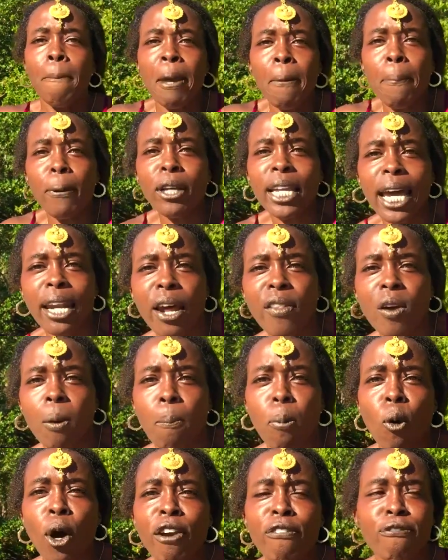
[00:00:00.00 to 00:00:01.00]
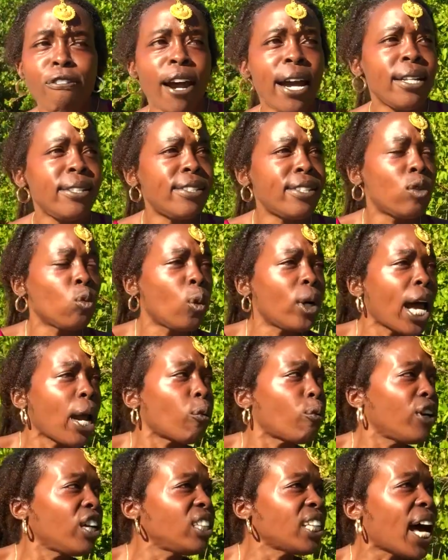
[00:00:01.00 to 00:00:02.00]
People get other boyfriends. And what I
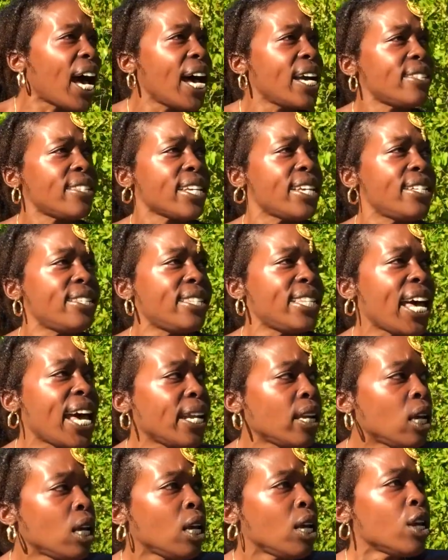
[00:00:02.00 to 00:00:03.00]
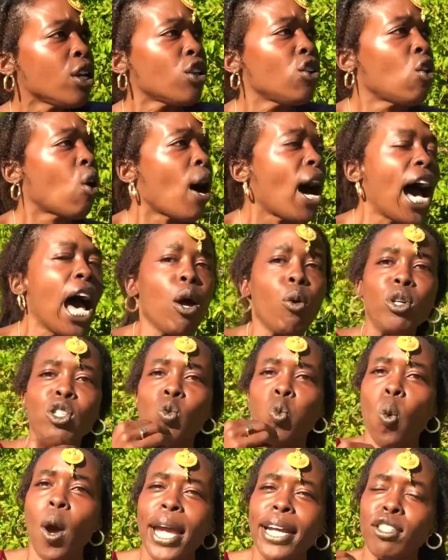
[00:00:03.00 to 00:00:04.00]
realized is that, you know, I
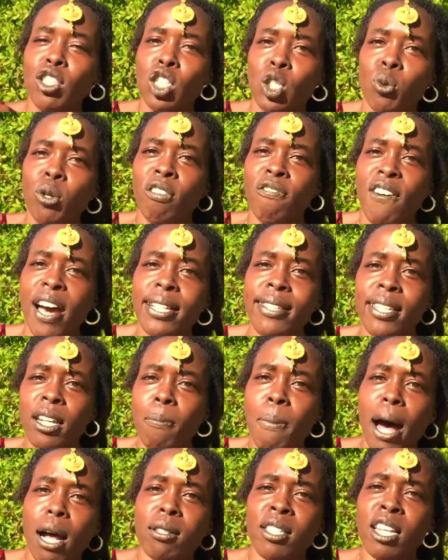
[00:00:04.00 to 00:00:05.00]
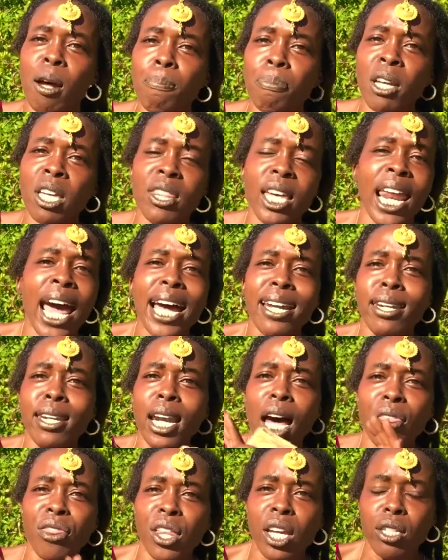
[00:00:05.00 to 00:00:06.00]
was way too invested about something that had
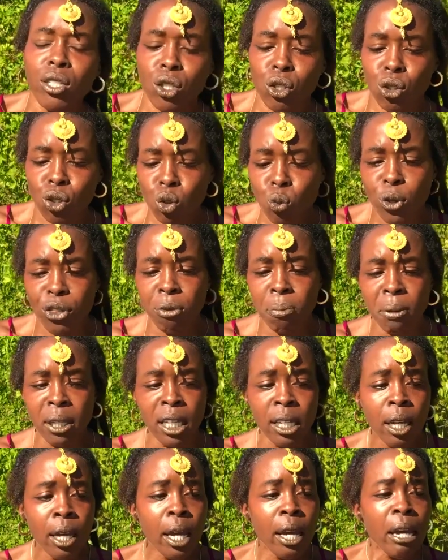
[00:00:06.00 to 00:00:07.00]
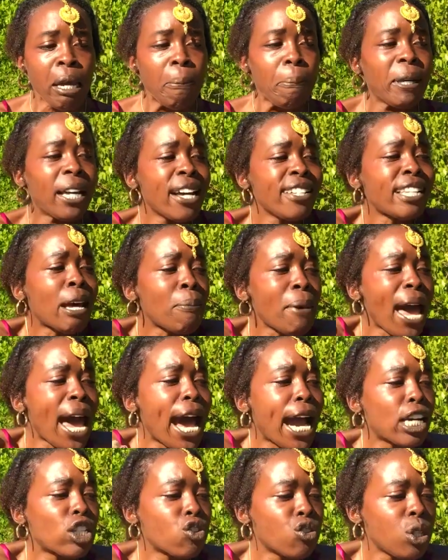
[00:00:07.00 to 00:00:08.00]
nothing to do with me, because I'm
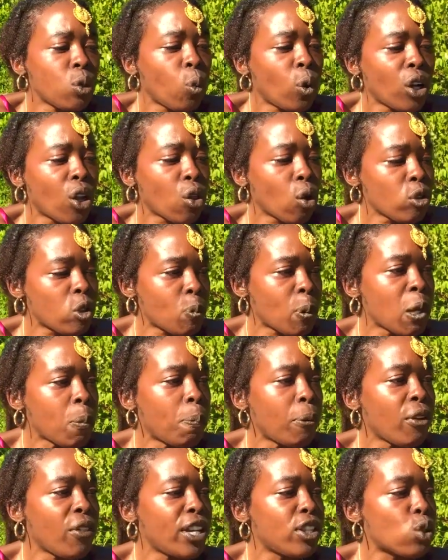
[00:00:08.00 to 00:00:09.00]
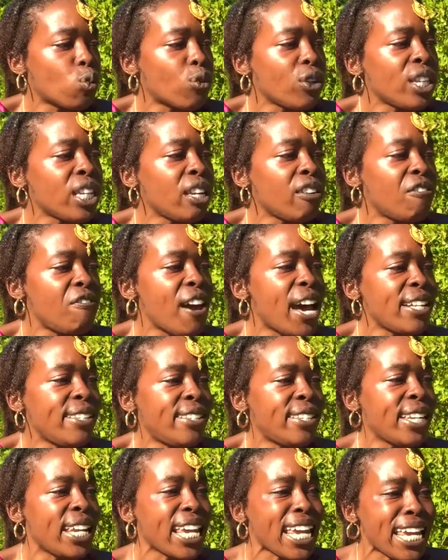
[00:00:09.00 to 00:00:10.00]
actually one of those people that's really
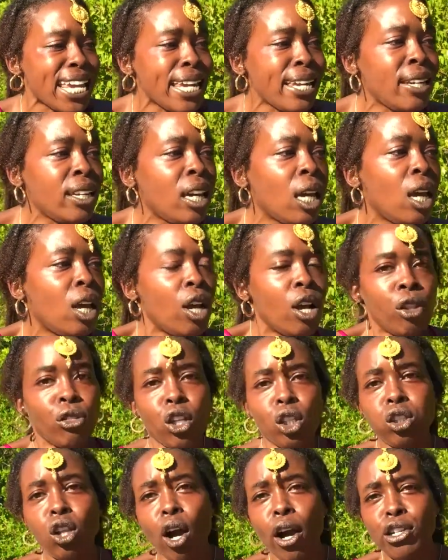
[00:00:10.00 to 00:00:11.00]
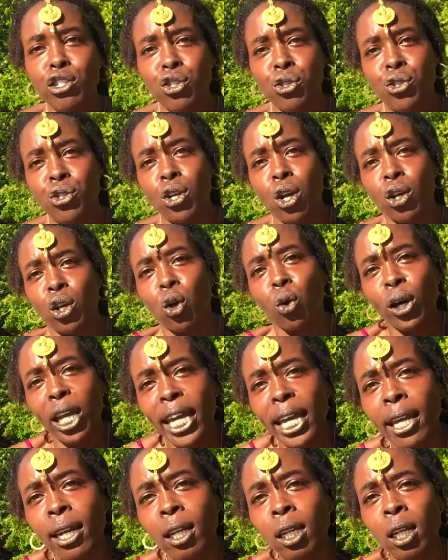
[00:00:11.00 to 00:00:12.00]
invested in the larger circle,
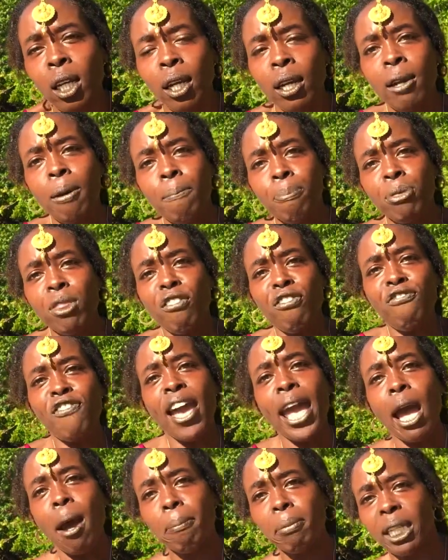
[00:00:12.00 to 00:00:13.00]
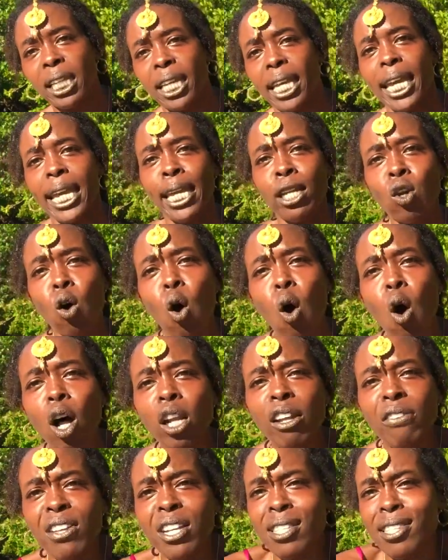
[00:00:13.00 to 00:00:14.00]
in the family, in
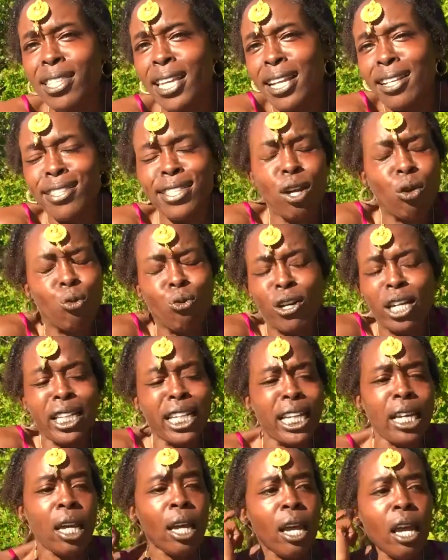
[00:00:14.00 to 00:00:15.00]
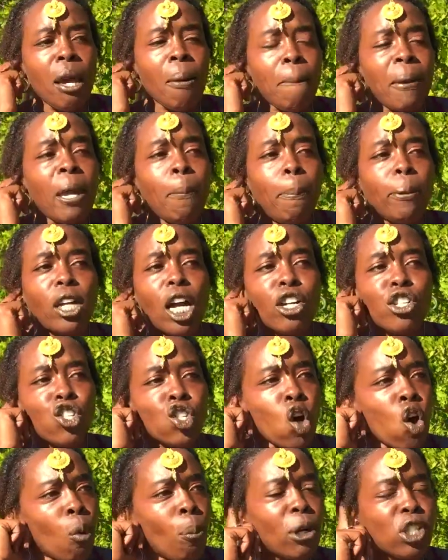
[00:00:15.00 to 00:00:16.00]
all of these things that really people are
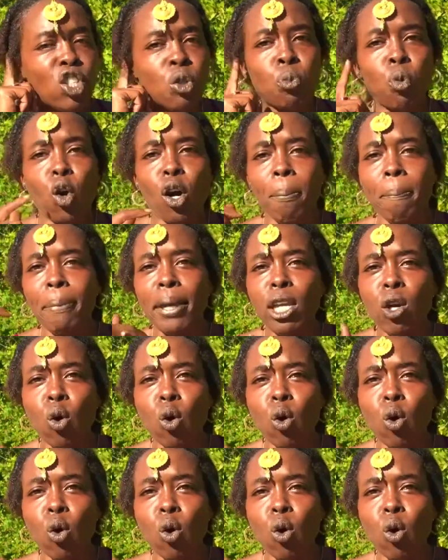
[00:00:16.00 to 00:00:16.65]
so much more